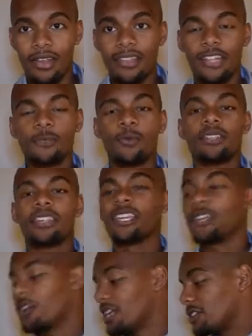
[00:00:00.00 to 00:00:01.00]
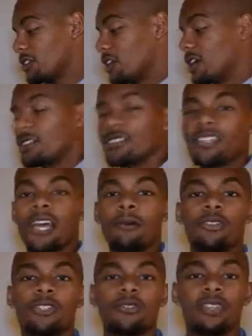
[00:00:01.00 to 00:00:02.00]
That's one thing you guys are going to understand
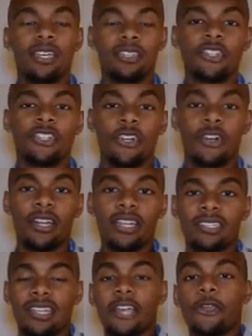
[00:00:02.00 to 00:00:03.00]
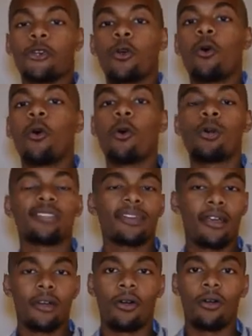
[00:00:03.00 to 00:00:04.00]
once you take the journey, is that your whole
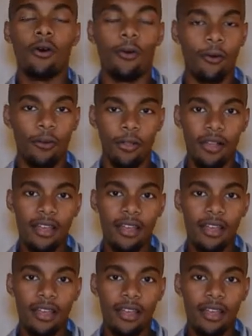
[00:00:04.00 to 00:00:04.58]
entire goal